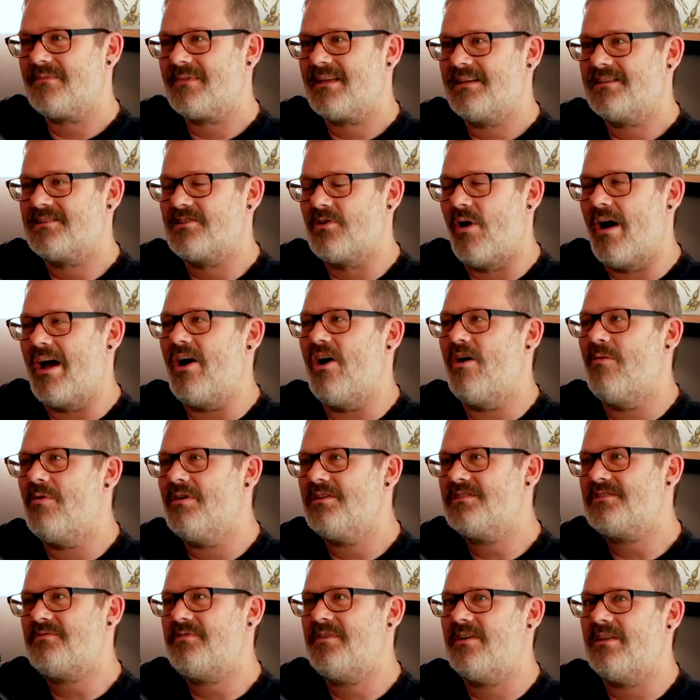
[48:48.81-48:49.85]
So I
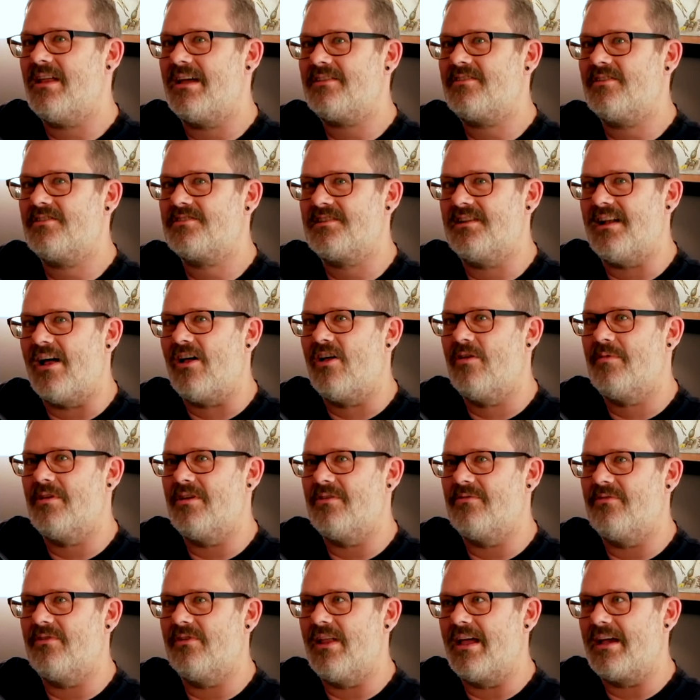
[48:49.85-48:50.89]
almost feel like there's an element
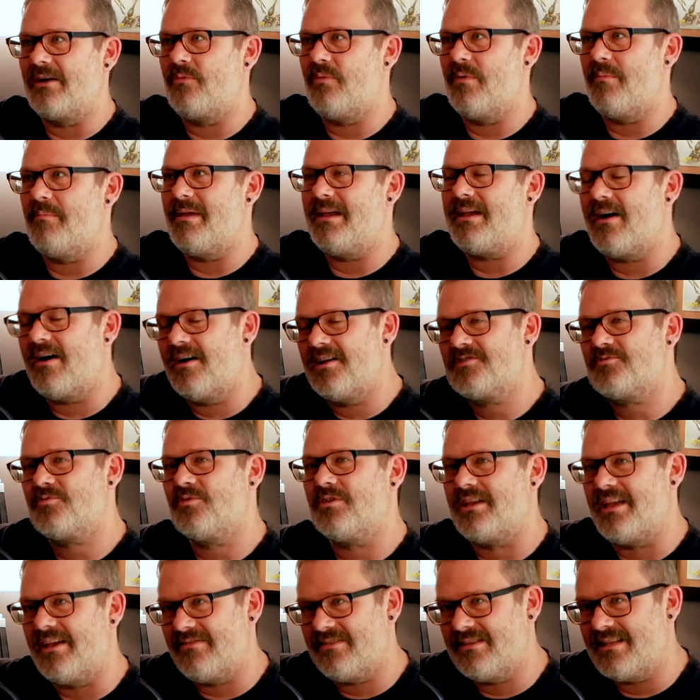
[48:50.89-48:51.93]
of like because we're
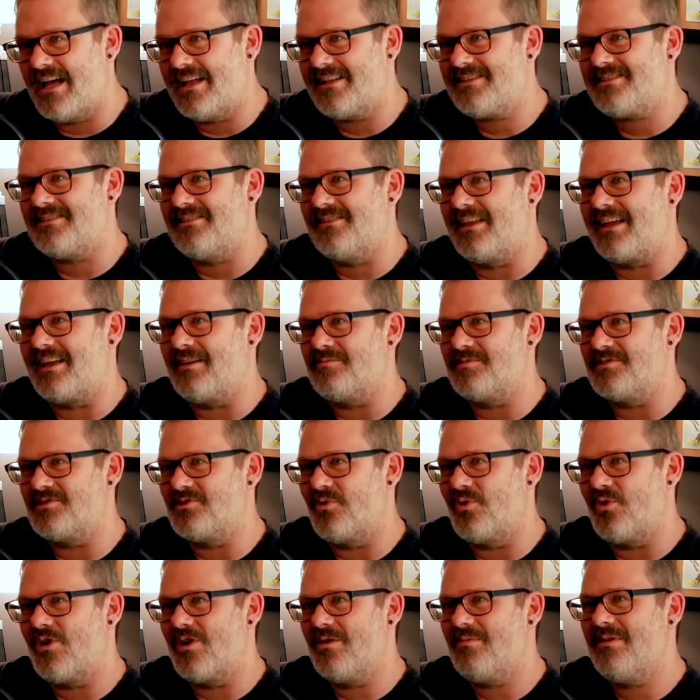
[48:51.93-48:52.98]
given that to like
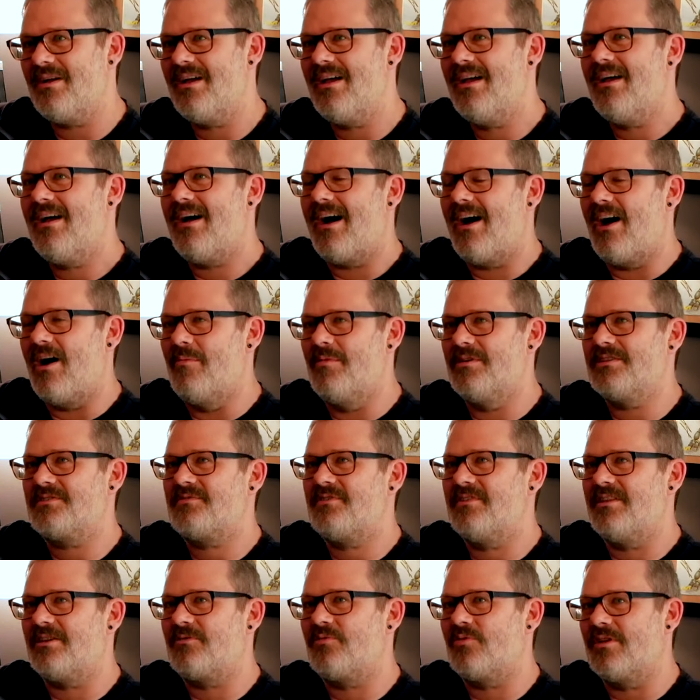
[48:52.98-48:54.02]
absorb, I almost feel
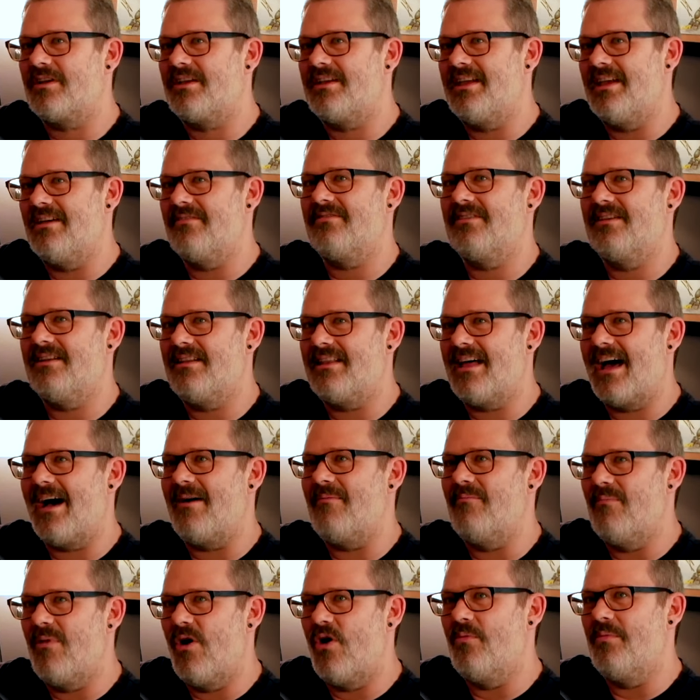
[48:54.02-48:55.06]
like we're given that
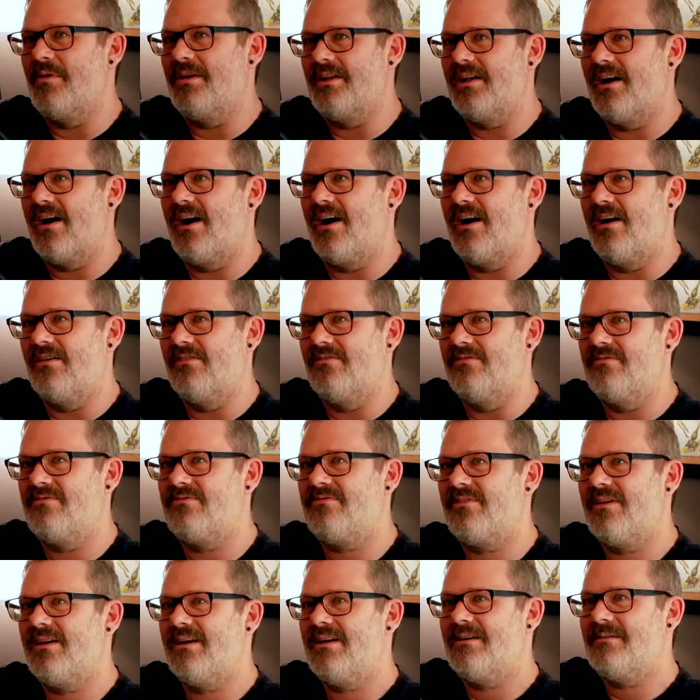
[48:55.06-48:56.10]
moment
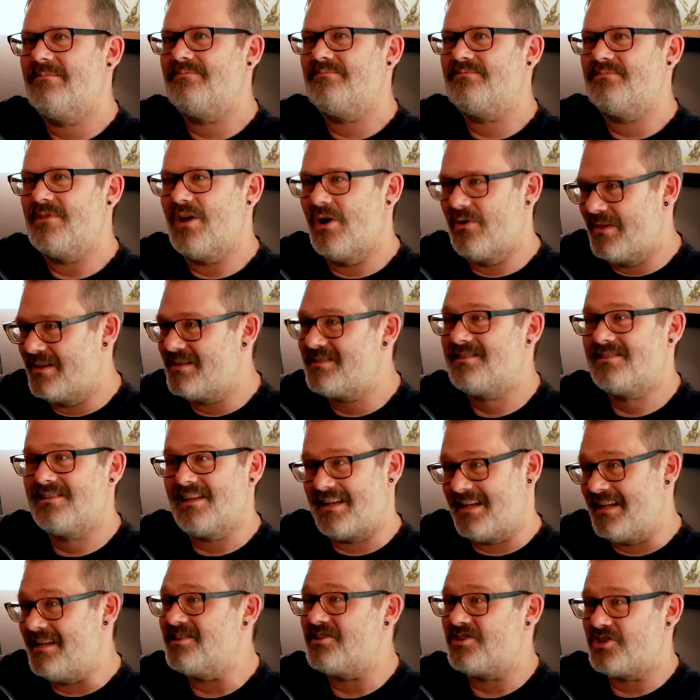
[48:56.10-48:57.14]
of no, this is it.
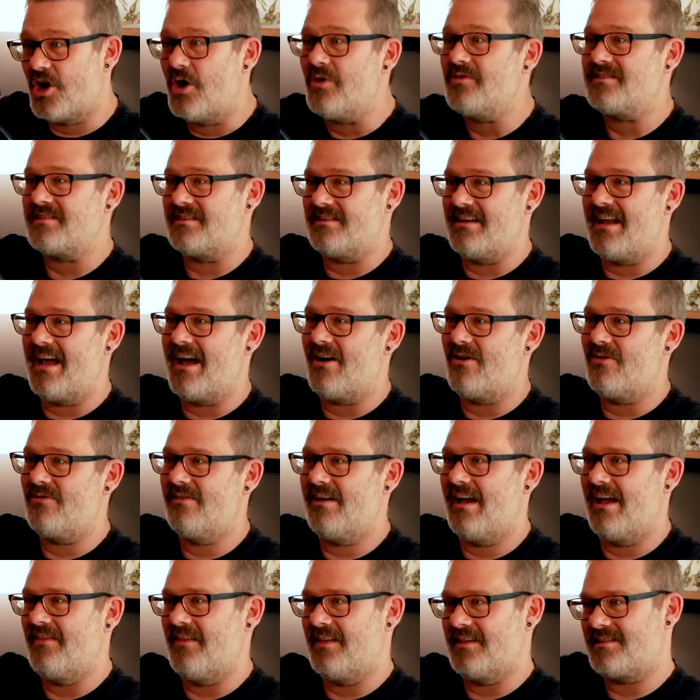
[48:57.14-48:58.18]
He's chosen now.
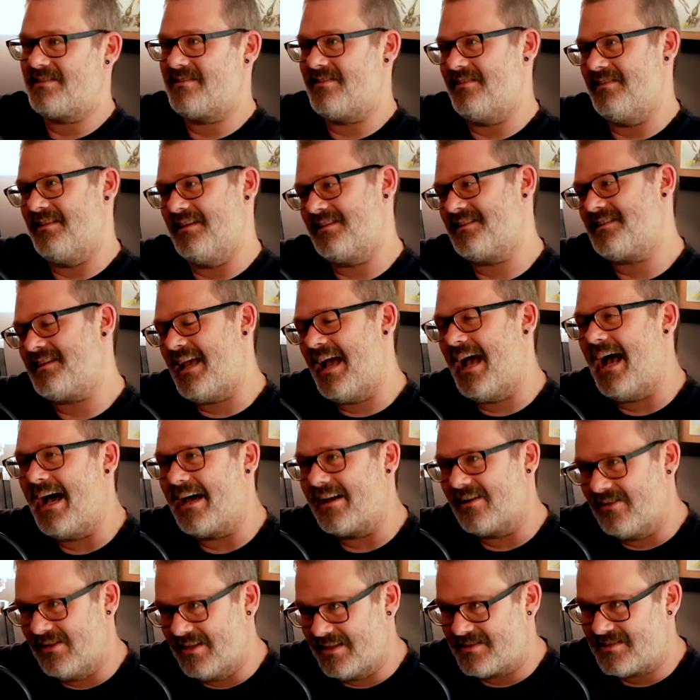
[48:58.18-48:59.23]
And this this
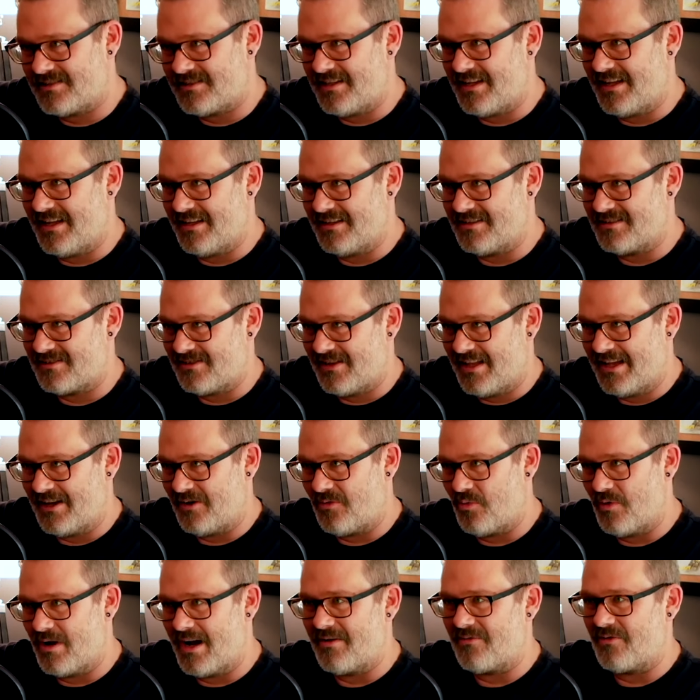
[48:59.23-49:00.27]
catalyst to his like
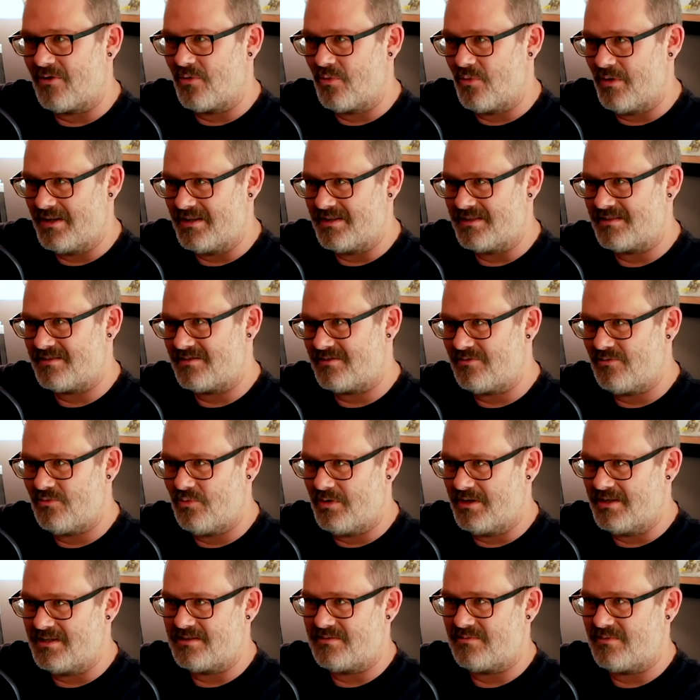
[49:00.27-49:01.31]
whatever was
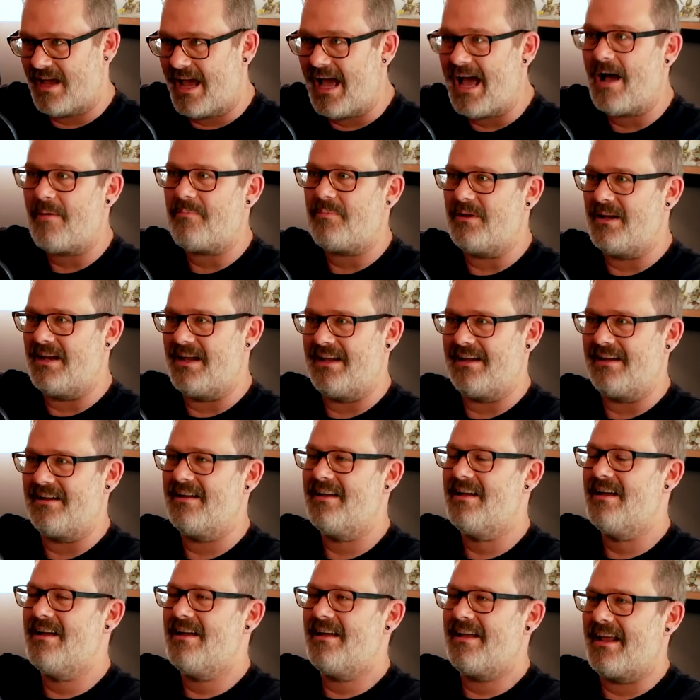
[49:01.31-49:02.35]
was happening
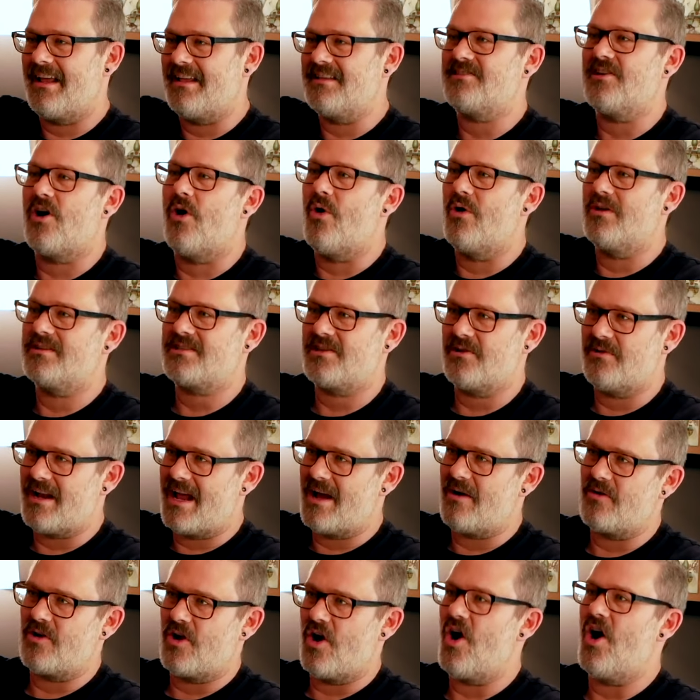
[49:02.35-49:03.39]
is also
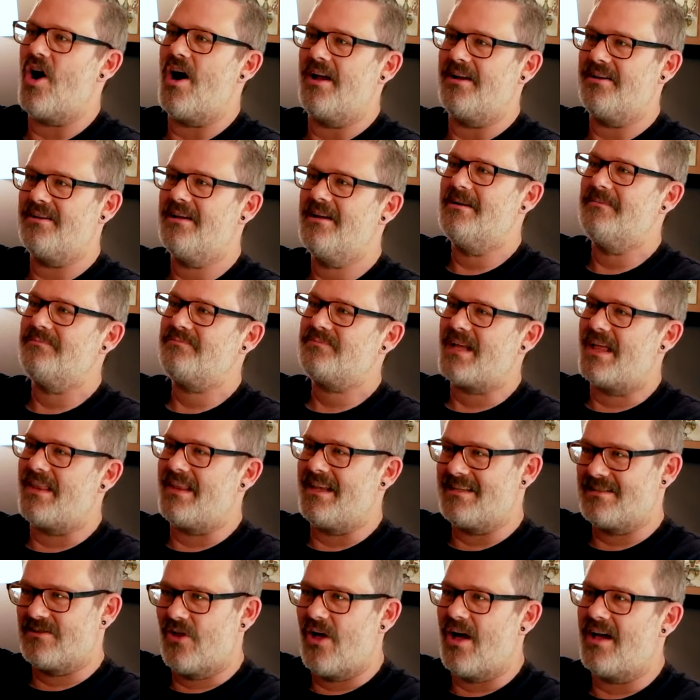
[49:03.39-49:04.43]
now gone. And
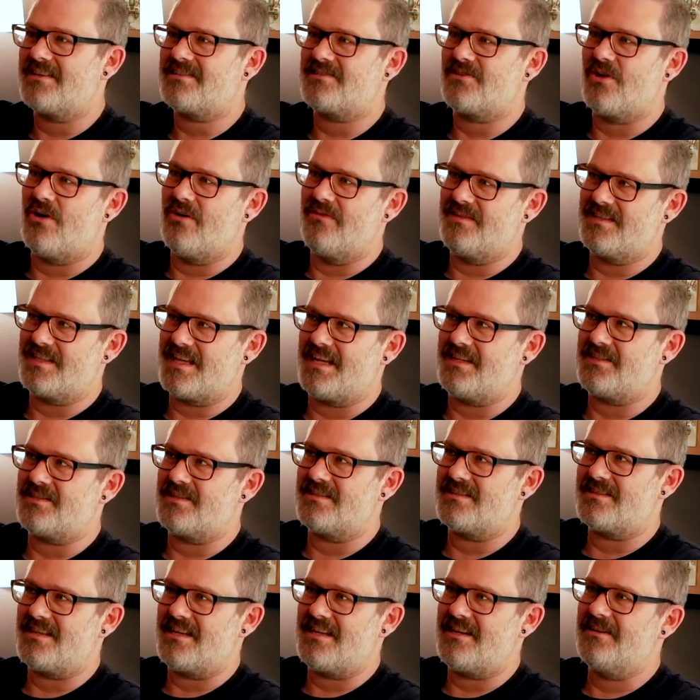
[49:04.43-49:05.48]
he's lost all of his
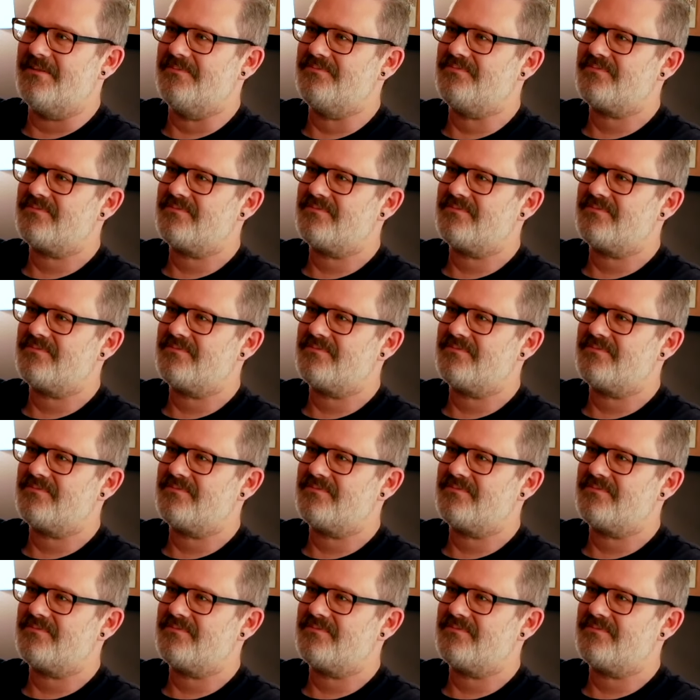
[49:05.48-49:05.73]
agency.